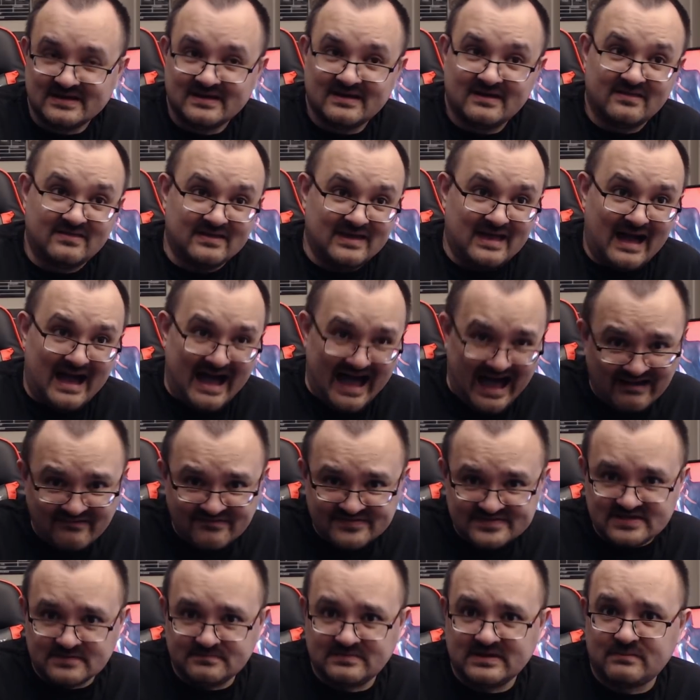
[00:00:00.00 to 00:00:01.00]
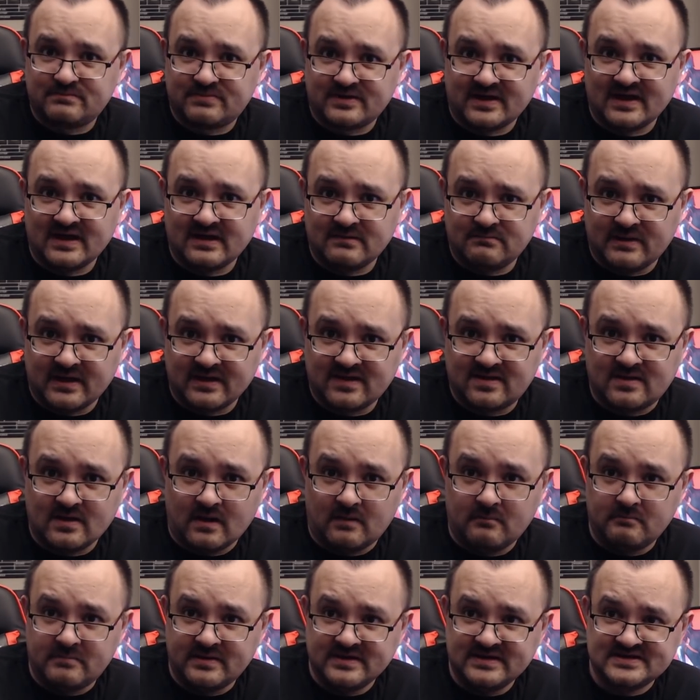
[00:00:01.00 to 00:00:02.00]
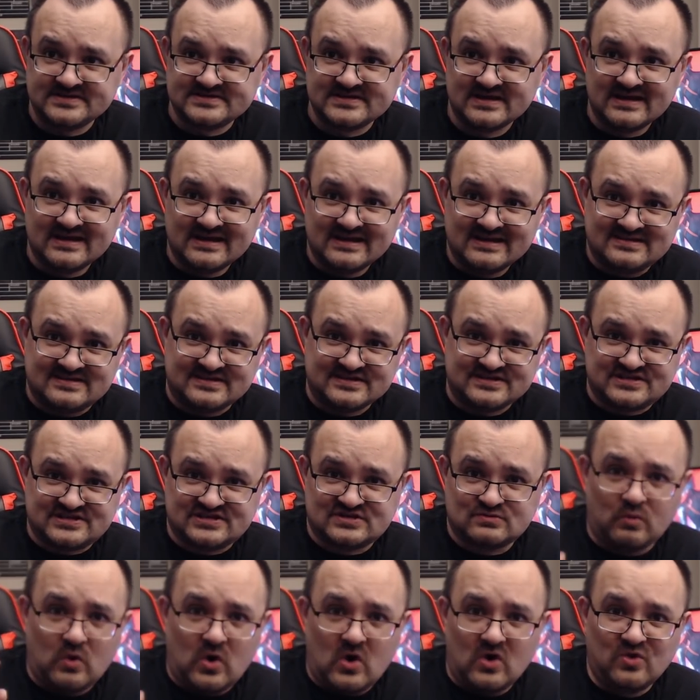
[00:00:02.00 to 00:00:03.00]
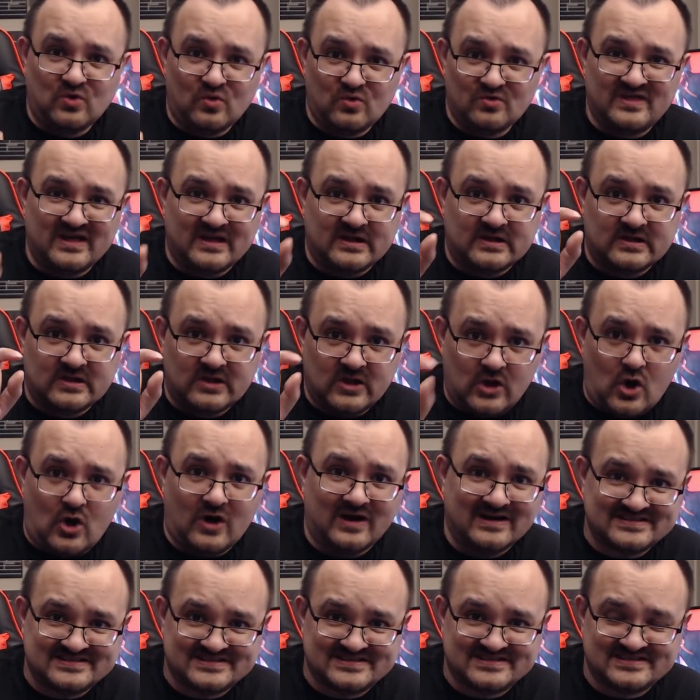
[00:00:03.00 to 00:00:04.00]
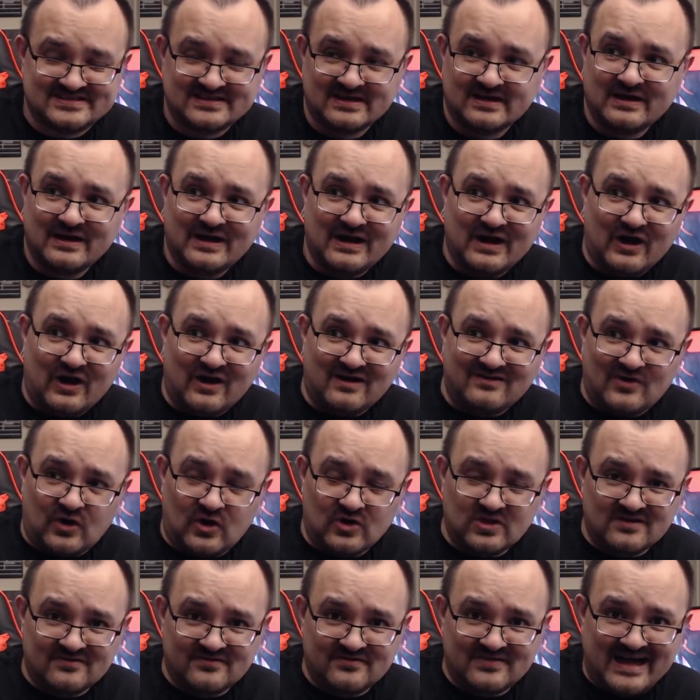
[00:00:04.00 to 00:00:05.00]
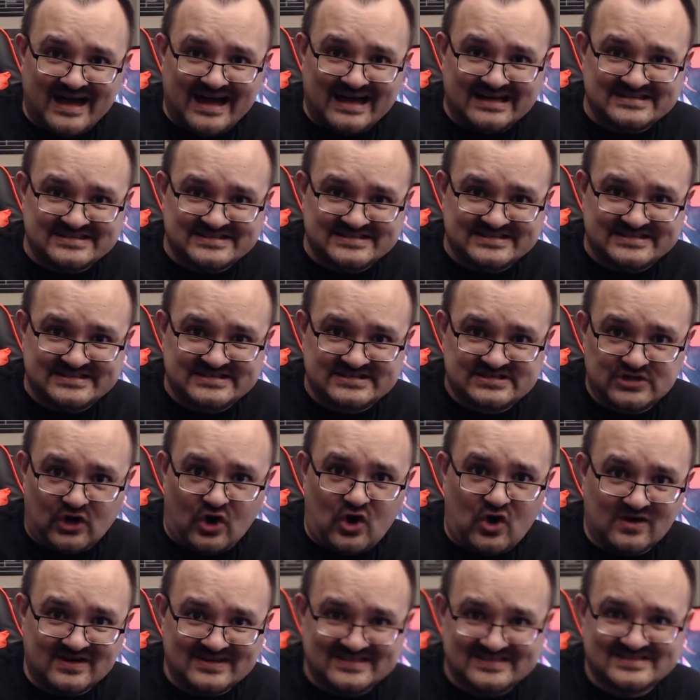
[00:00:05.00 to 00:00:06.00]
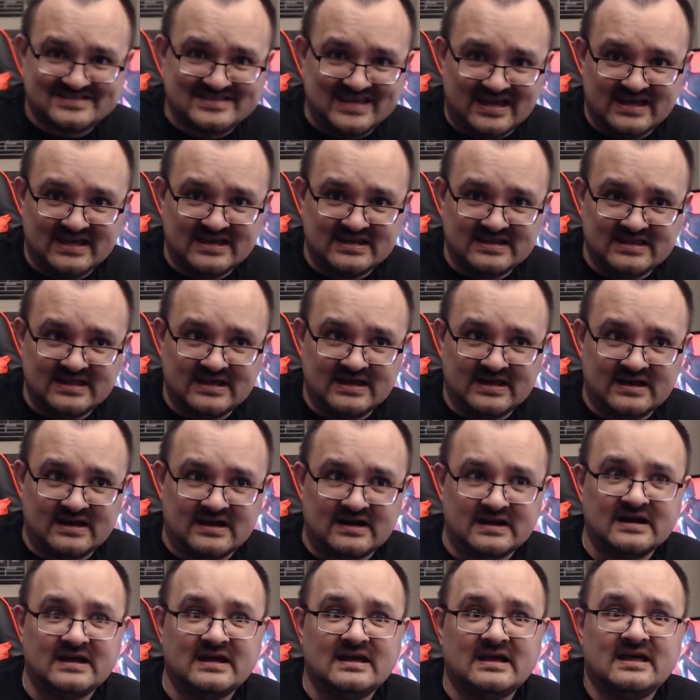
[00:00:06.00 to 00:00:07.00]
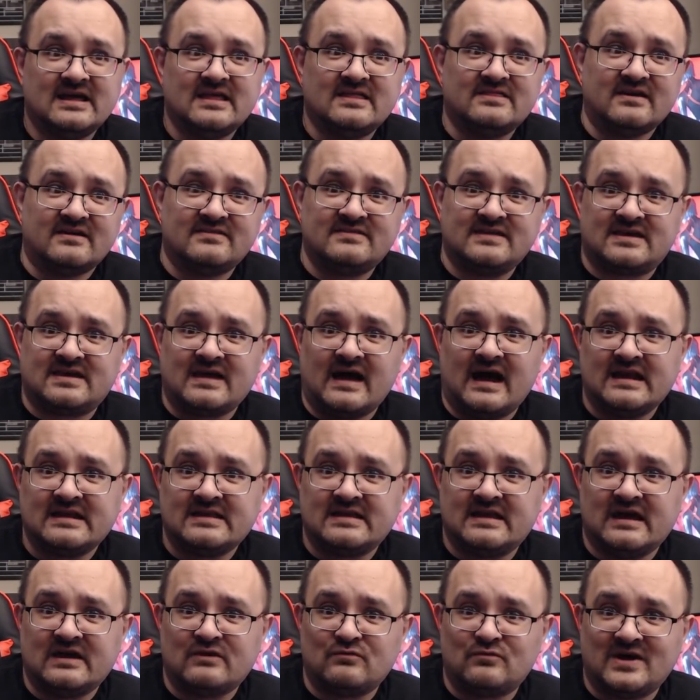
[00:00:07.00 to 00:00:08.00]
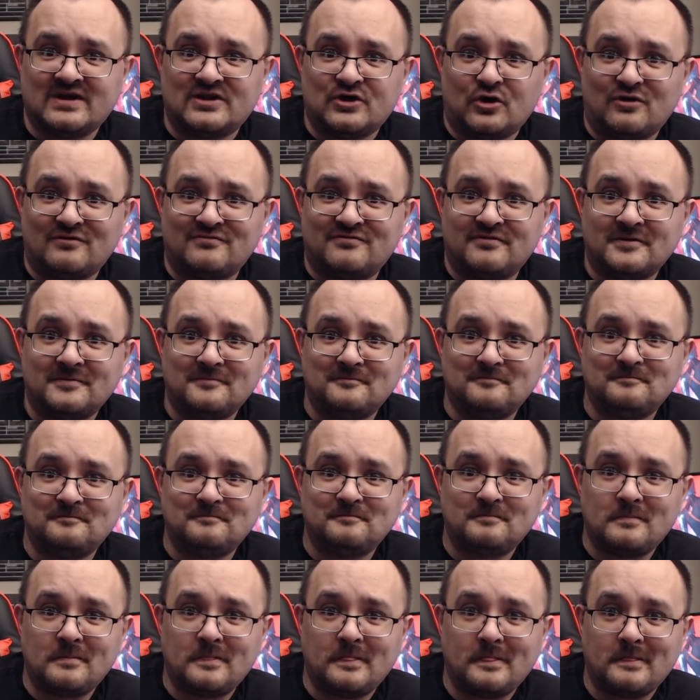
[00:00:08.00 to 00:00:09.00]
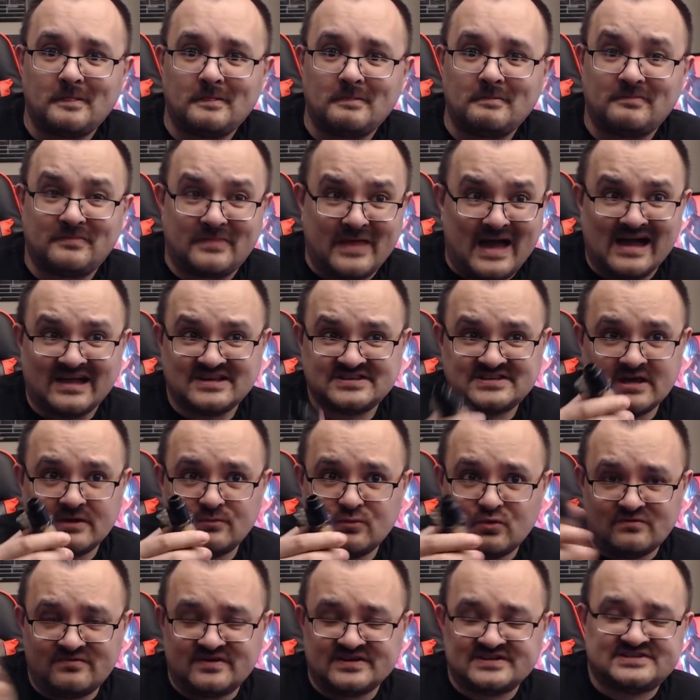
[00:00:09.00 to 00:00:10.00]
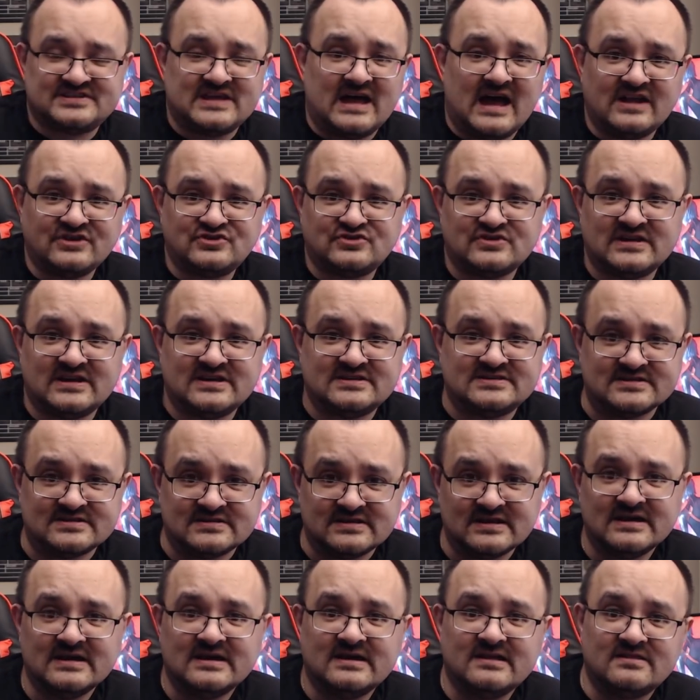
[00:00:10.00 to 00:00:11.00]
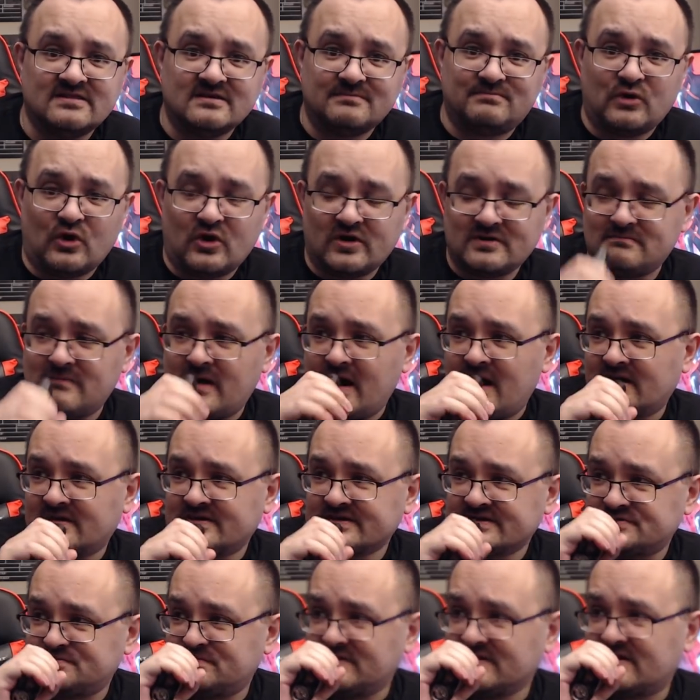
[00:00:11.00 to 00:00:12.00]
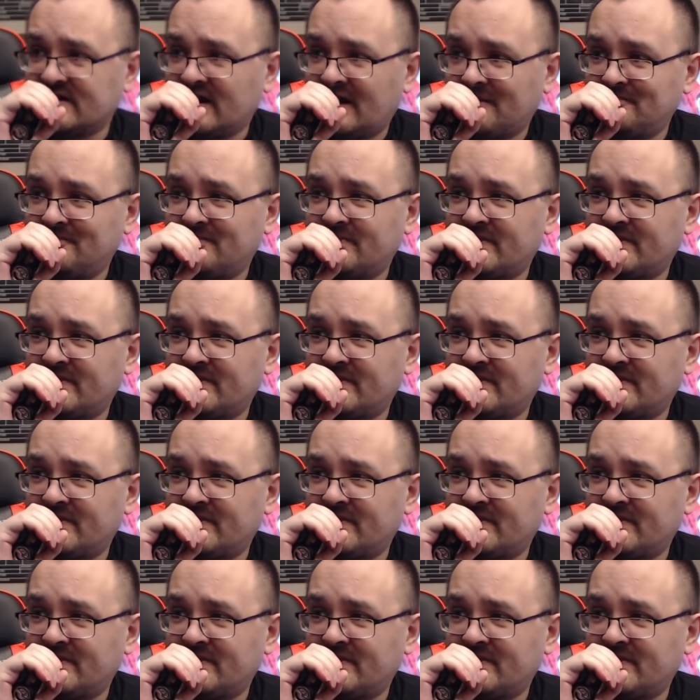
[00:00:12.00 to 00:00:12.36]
They have to be pretty big companies to swallow the loss of all of that stock sitting there that they can't get rid of. That's how oversaturated the pod market's become.